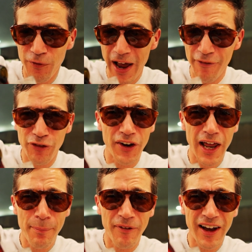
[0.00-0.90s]
after the
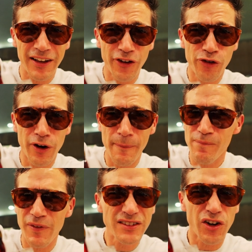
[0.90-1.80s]
Napa Valley trip.
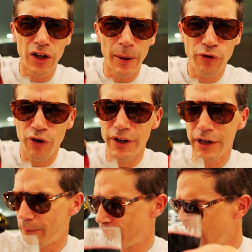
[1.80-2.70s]
It's all I'm
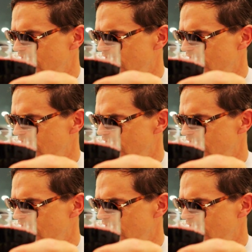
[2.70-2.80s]
drinking.